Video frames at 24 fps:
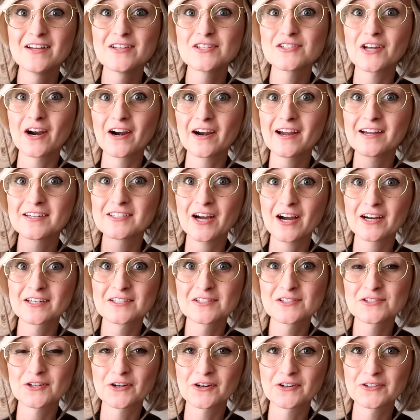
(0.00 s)
sorry I talked
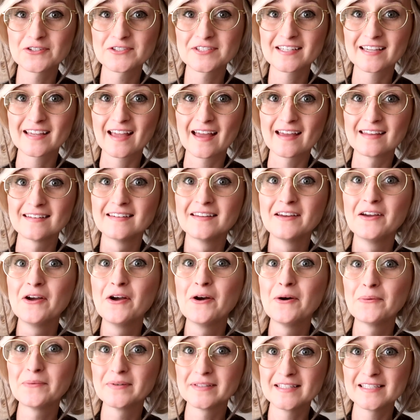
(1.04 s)
in circles again
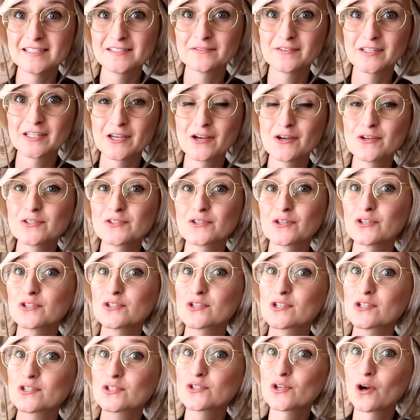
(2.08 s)
with these videos. There's
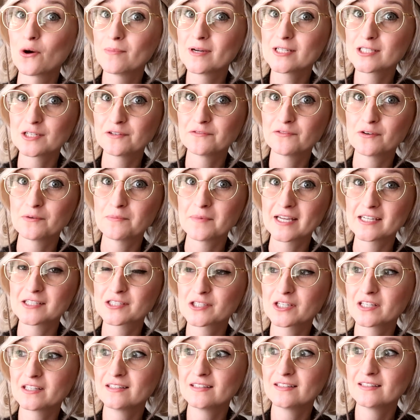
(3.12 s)
just so much
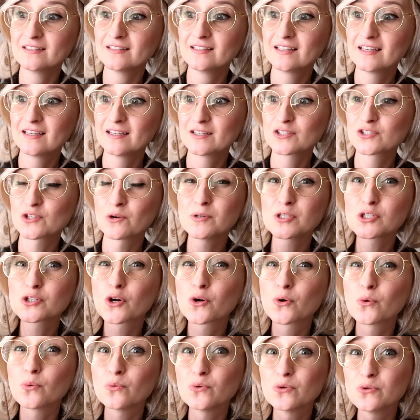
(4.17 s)
information, so much
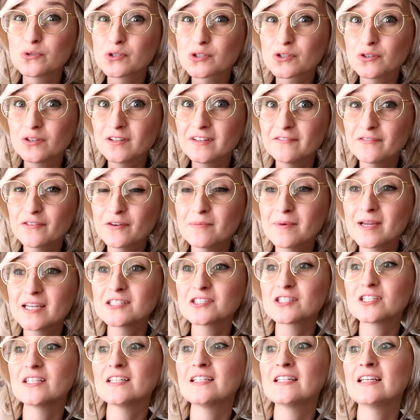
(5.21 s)
crucial
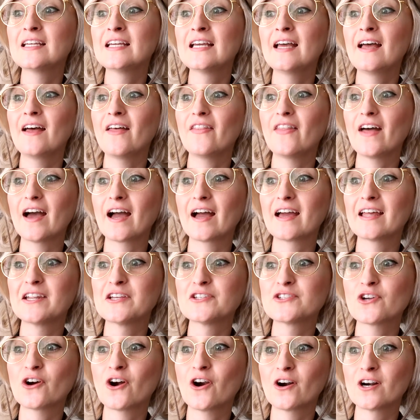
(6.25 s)
information, that
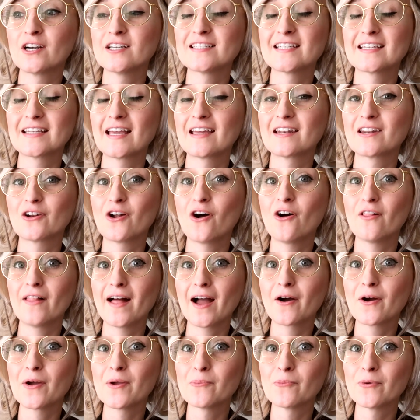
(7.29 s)
it's hard to get it all
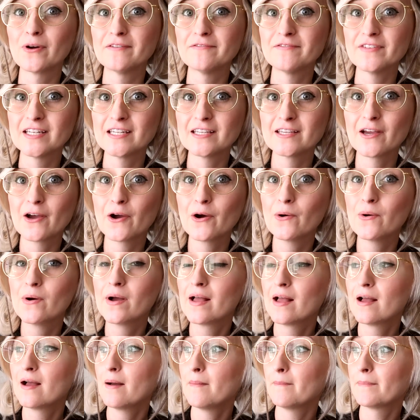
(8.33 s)
out in one video.
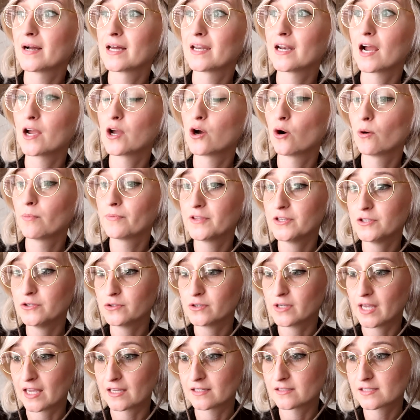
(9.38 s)
But I hope that
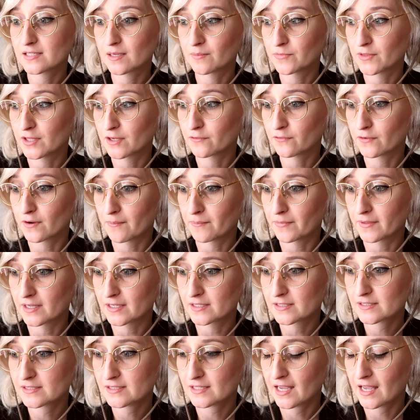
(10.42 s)
you gain something from
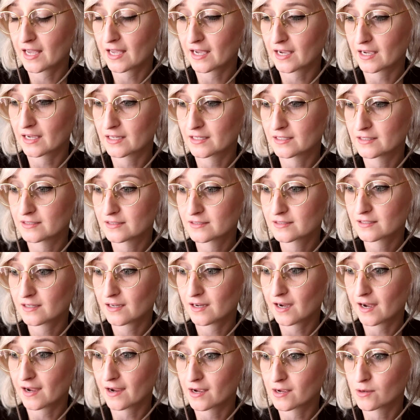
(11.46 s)
this, and
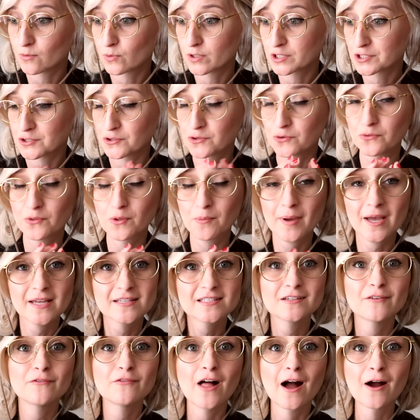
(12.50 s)
I wish you the
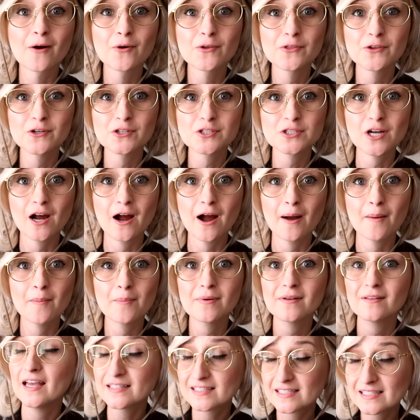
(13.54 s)
best of luck with your
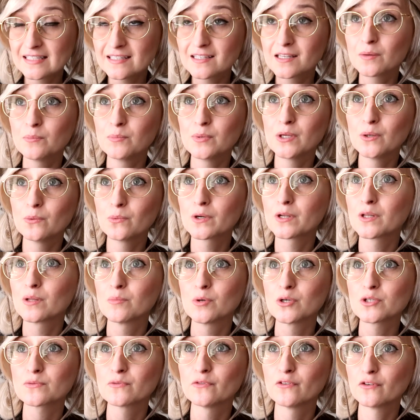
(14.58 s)
shop. Etsy can be one of the
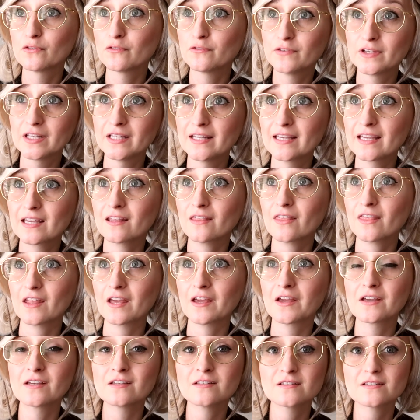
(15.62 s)
most fulfilling
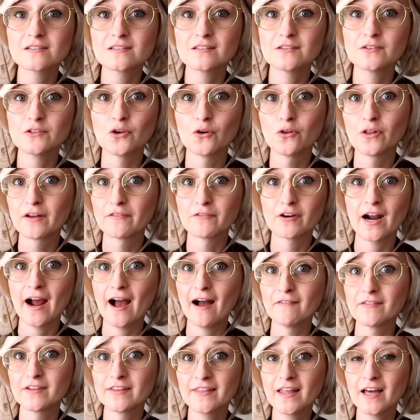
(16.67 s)
things you'll ever
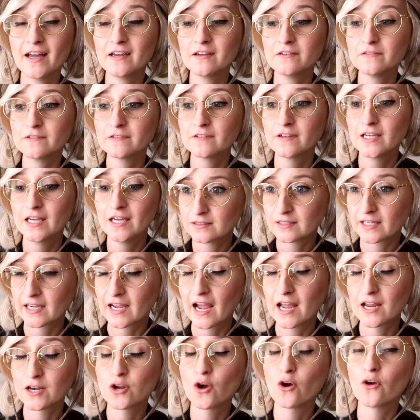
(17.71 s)
have in life.
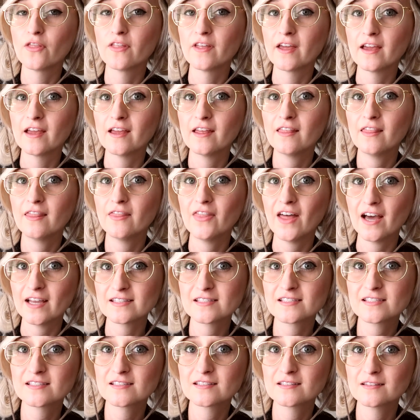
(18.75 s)
Like, I know
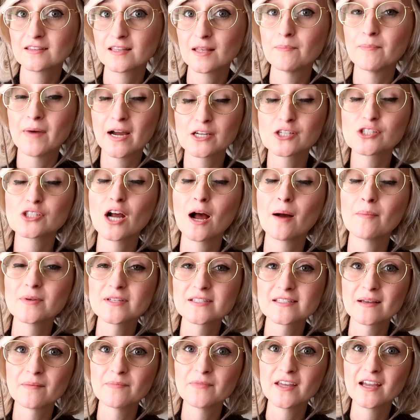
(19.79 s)
that my shop
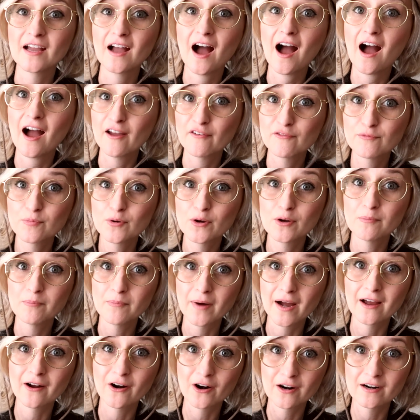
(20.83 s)
is something I've put
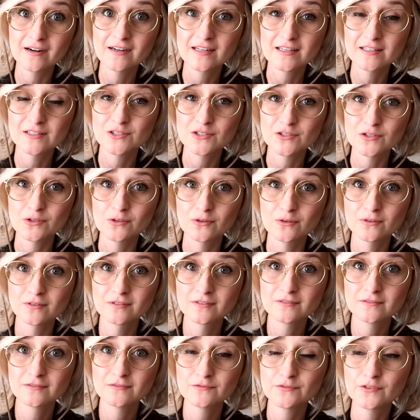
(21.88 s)
my heart into
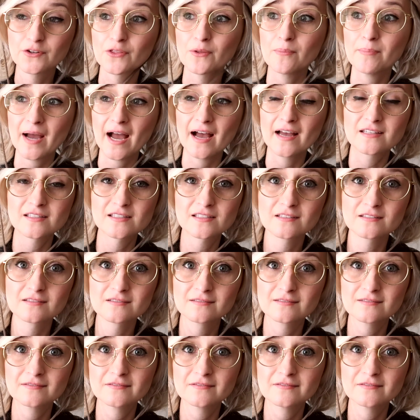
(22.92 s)
for the past